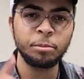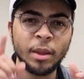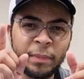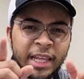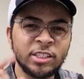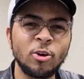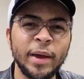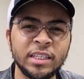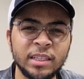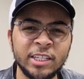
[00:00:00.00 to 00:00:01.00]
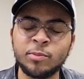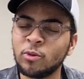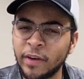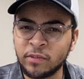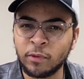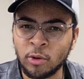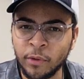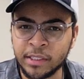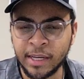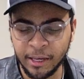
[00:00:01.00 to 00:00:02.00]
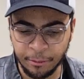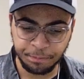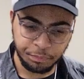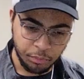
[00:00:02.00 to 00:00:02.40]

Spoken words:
But let's go back to Les Moonves for a quick second.